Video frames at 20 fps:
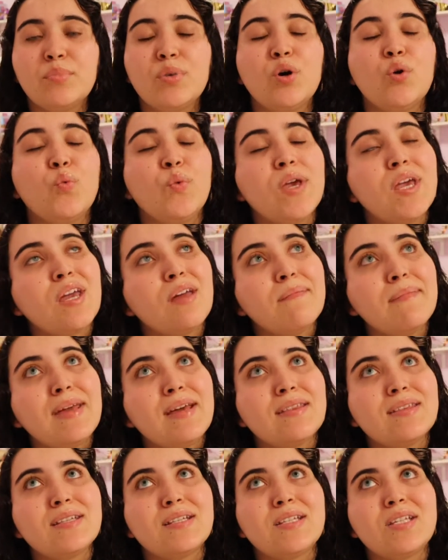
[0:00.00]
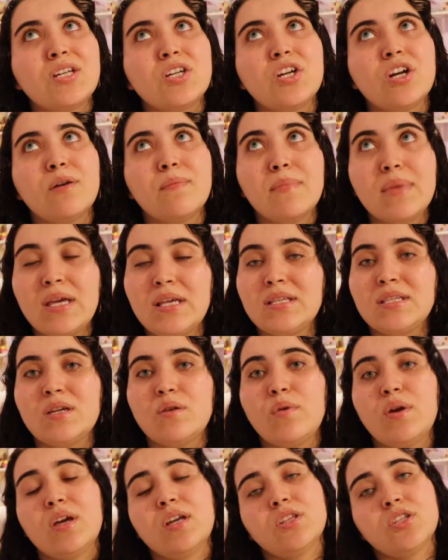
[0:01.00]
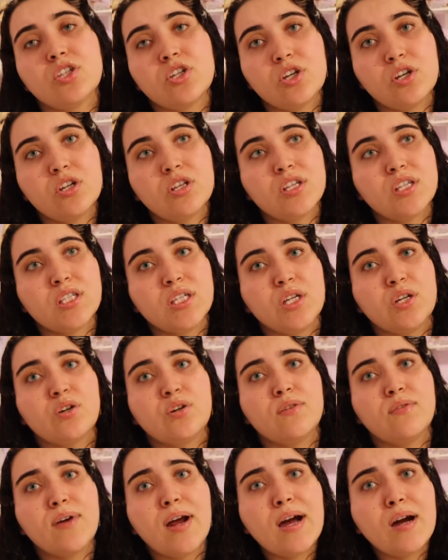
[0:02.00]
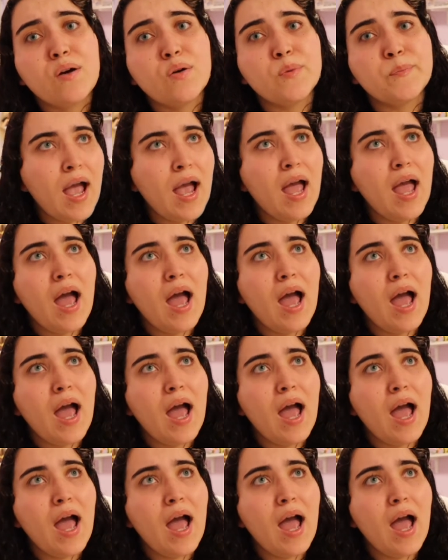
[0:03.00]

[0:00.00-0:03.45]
but we can make this year amazing. We can turn this year around.